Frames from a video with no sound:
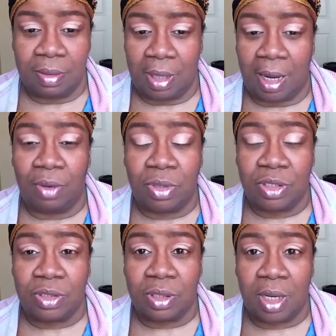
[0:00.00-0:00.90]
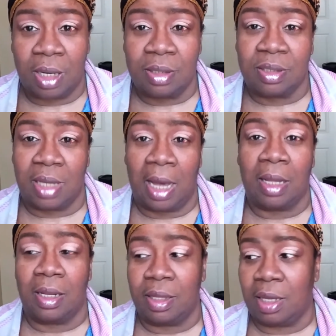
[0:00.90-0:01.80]
was
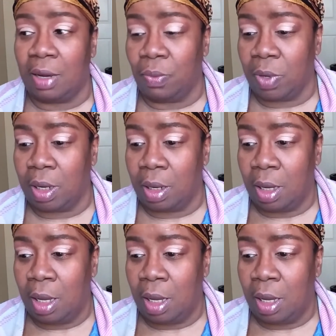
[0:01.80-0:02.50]
exactly that way.